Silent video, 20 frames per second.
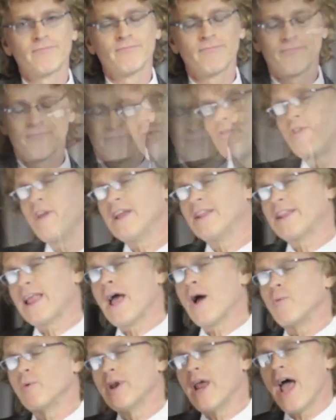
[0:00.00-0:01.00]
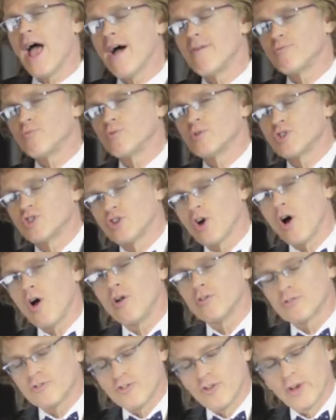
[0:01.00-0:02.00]
do you think that would have a
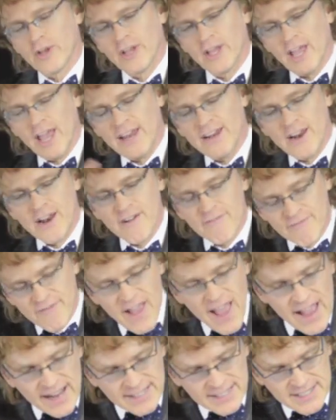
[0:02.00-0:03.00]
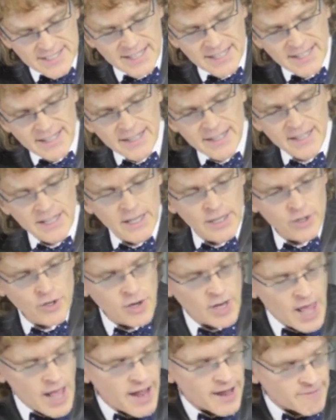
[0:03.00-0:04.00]
result and an effect in
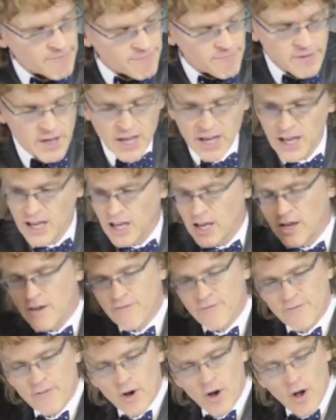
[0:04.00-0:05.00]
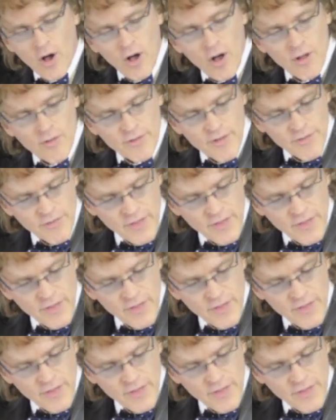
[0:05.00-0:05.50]
your life if all the